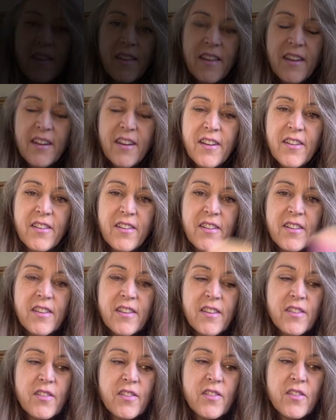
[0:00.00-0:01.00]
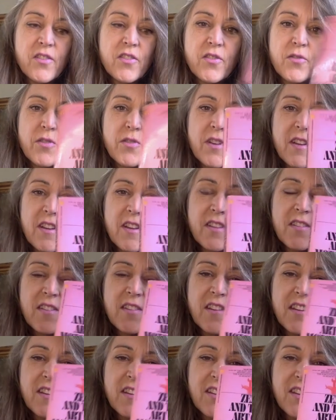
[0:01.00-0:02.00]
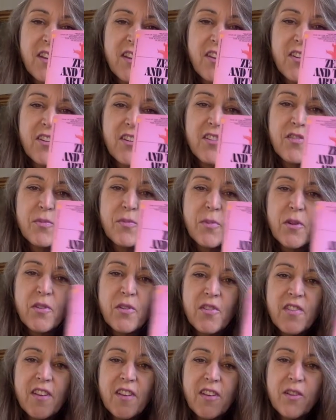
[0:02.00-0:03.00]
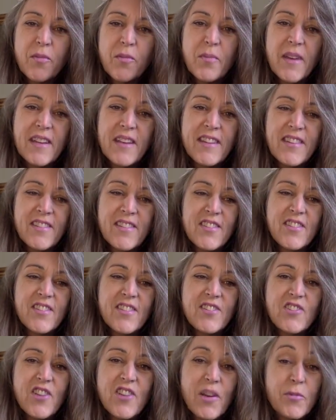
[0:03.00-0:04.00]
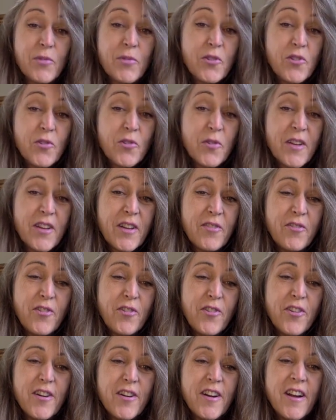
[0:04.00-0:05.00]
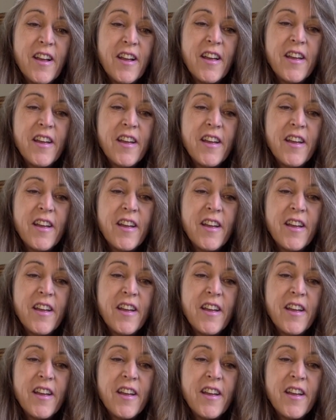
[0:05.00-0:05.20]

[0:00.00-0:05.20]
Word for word: there, this is Reading Zen and the Art of Motorcycle Maintenance, Chapter 24.